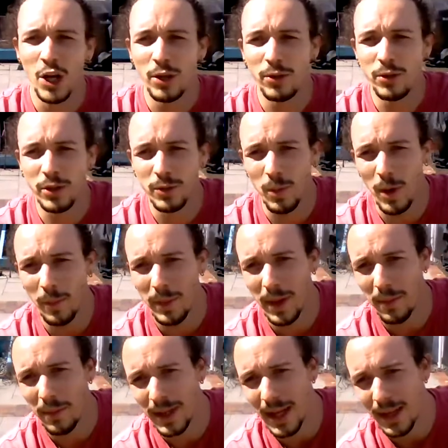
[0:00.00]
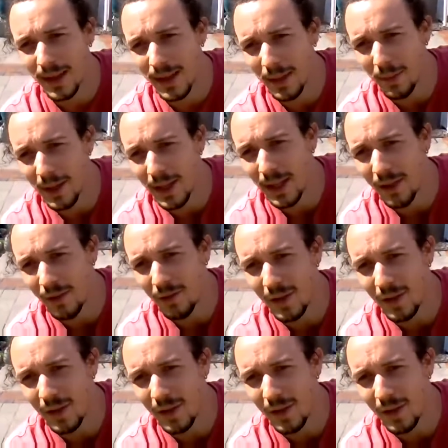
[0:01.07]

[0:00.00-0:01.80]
You just won't be able to get the immediate